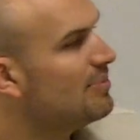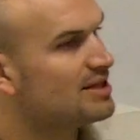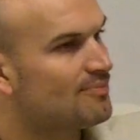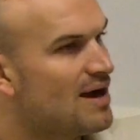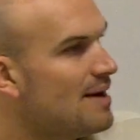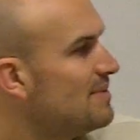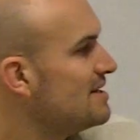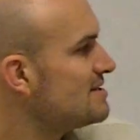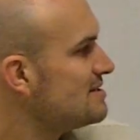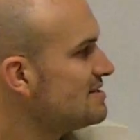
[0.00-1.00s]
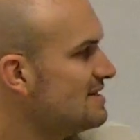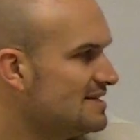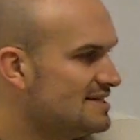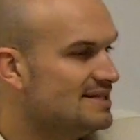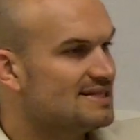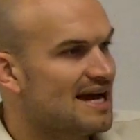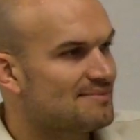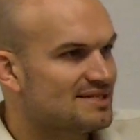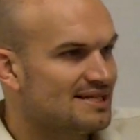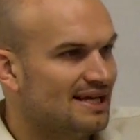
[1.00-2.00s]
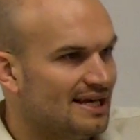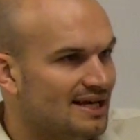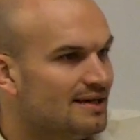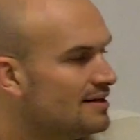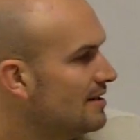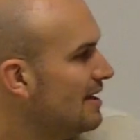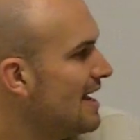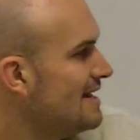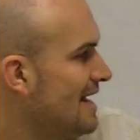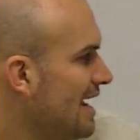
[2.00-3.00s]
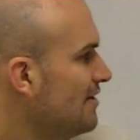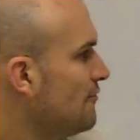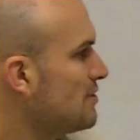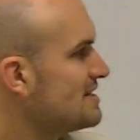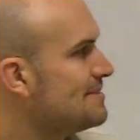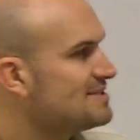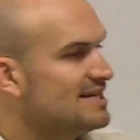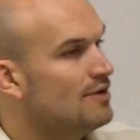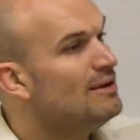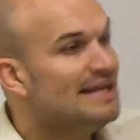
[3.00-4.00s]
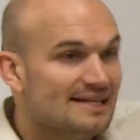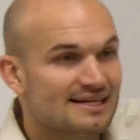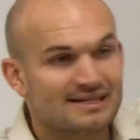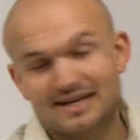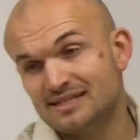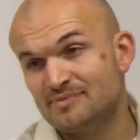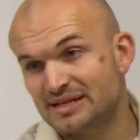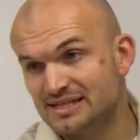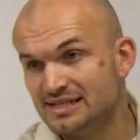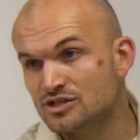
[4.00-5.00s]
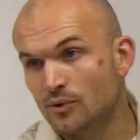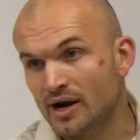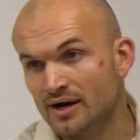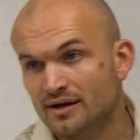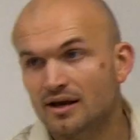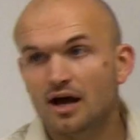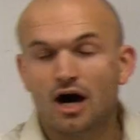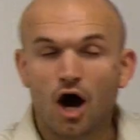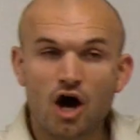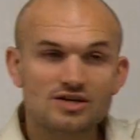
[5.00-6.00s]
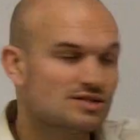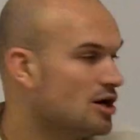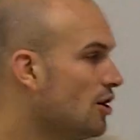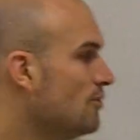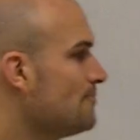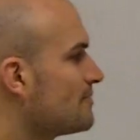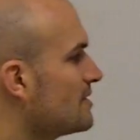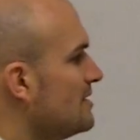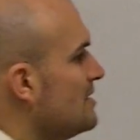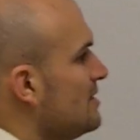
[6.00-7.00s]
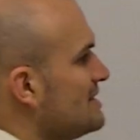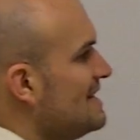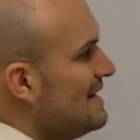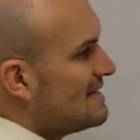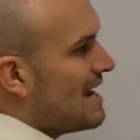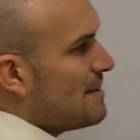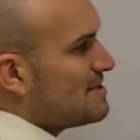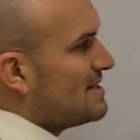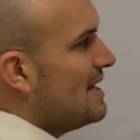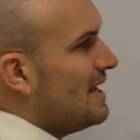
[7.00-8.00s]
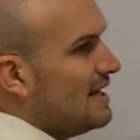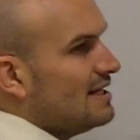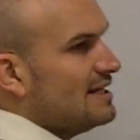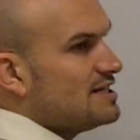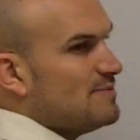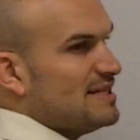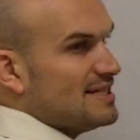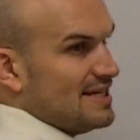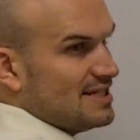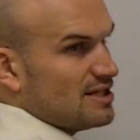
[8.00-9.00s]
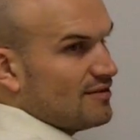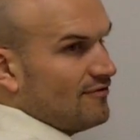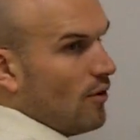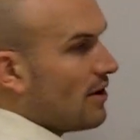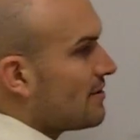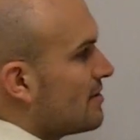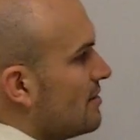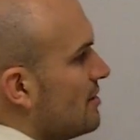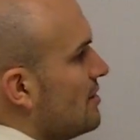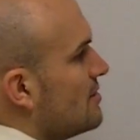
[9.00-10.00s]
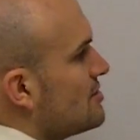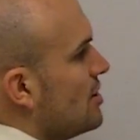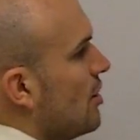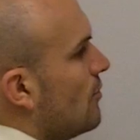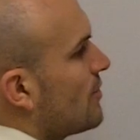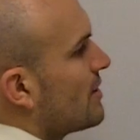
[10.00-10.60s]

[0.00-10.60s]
But the problem is sixteen times t and negative four times t, we need to get that to be a t squared. Also, t times t needs to be t to the fourth. So